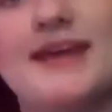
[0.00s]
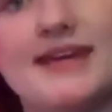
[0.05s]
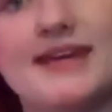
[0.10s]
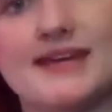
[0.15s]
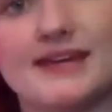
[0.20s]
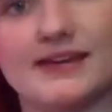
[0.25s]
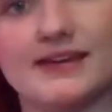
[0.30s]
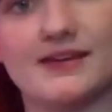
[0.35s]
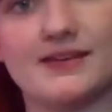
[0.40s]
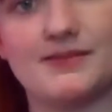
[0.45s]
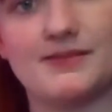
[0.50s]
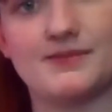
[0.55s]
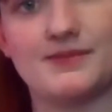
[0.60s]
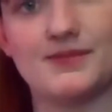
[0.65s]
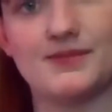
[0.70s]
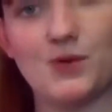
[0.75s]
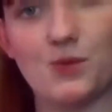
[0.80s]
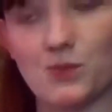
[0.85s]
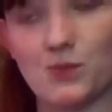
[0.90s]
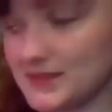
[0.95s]
Pig
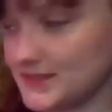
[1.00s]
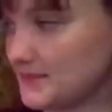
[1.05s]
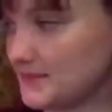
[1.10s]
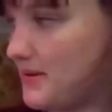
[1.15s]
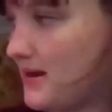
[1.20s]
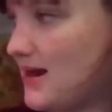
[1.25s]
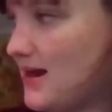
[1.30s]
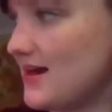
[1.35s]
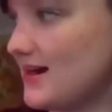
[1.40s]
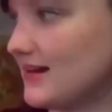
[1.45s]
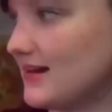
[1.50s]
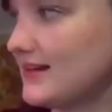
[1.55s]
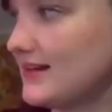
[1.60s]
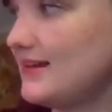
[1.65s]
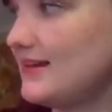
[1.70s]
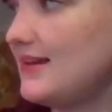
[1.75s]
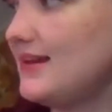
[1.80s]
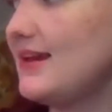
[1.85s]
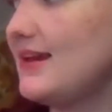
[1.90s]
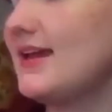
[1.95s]
was a pug,
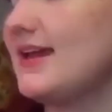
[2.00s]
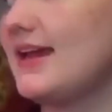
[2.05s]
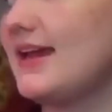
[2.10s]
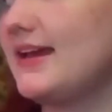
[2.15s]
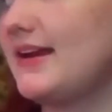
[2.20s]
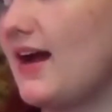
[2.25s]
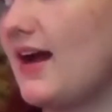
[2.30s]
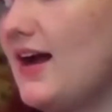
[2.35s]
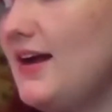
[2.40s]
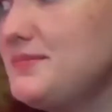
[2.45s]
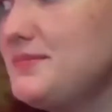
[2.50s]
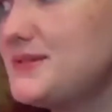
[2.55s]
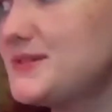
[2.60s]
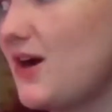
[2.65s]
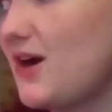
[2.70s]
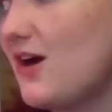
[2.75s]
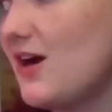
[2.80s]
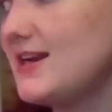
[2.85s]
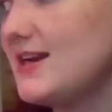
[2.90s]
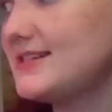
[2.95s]
and I'm
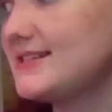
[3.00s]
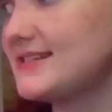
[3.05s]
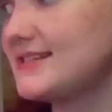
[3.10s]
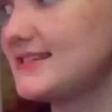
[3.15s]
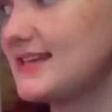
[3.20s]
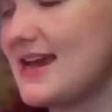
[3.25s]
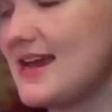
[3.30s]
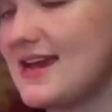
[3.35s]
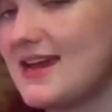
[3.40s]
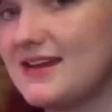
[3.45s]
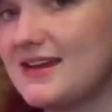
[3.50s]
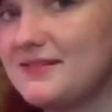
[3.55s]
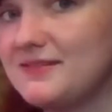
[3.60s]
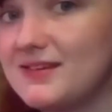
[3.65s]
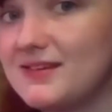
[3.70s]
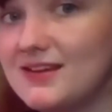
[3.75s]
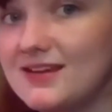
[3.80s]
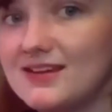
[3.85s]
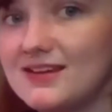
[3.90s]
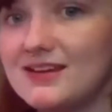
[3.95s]
sorry to say
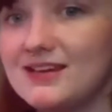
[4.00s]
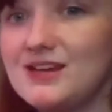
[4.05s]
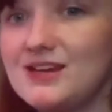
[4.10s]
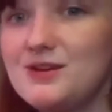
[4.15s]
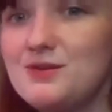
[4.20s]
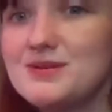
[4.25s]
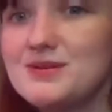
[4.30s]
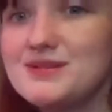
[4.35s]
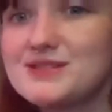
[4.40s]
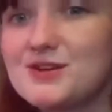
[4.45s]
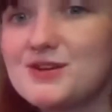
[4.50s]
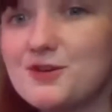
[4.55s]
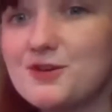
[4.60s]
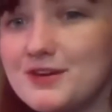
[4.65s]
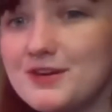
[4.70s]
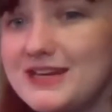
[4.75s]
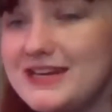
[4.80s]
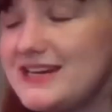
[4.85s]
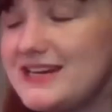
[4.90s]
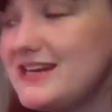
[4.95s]
he was
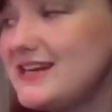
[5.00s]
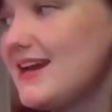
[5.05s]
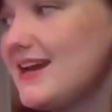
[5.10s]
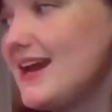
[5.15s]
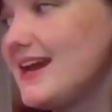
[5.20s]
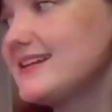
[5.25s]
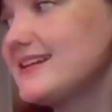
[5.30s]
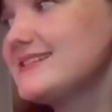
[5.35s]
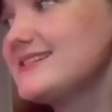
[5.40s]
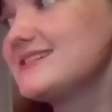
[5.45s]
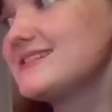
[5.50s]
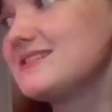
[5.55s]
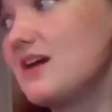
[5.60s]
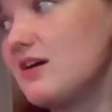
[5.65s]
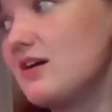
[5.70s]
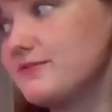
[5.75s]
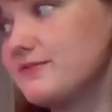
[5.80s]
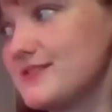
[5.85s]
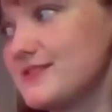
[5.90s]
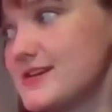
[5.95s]
greedy and
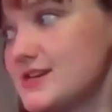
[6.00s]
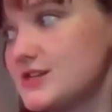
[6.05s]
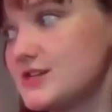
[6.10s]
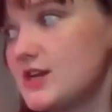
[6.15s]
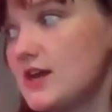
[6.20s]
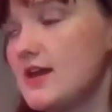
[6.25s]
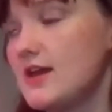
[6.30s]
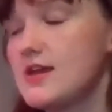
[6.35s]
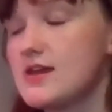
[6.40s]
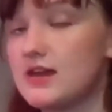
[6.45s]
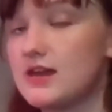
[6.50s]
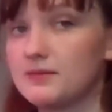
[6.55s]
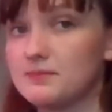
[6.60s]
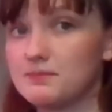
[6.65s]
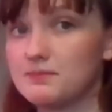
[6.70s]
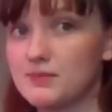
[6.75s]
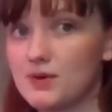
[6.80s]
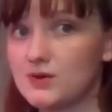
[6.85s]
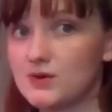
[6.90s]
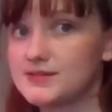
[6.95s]
selfish
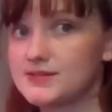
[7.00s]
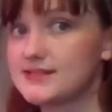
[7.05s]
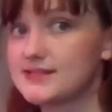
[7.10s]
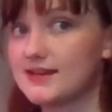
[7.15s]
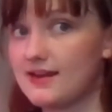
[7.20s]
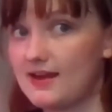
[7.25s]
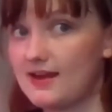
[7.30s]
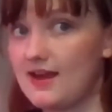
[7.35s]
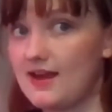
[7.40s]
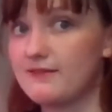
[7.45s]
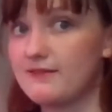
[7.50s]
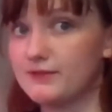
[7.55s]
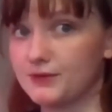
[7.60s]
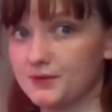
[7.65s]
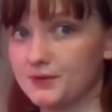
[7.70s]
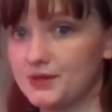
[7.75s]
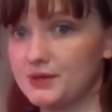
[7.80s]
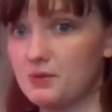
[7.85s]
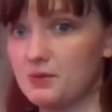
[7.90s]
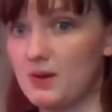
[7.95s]
in most
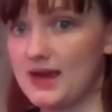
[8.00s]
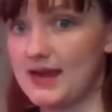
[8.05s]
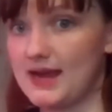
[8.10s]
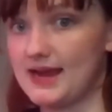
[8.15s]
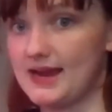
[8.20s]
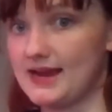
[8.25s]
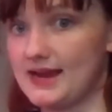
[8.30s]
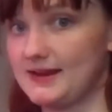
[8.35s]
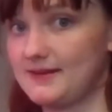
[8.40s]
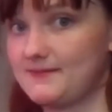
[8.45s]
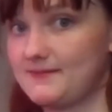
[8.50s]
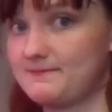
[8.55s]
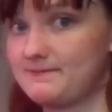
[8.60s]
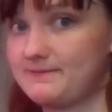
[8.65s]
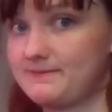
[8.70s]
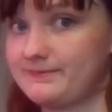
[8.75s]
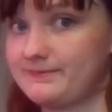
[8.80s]
every way.